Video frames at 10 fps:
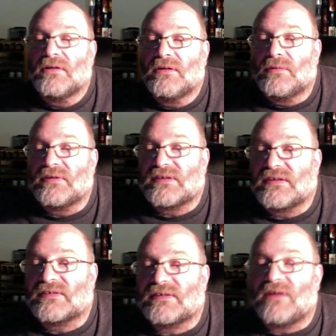Whiskey
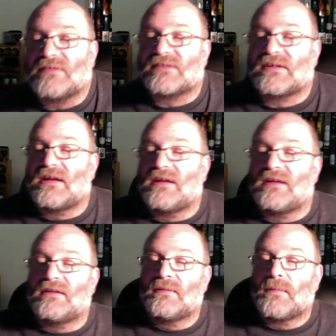Scout
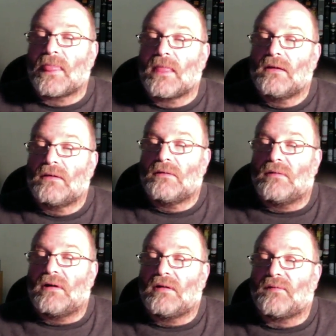saying,
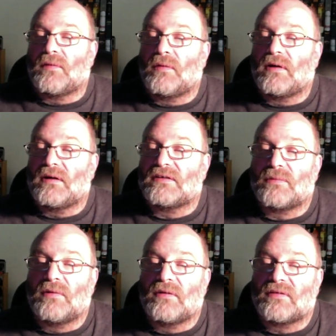well, for what it's
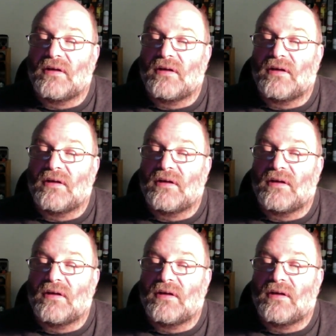worth,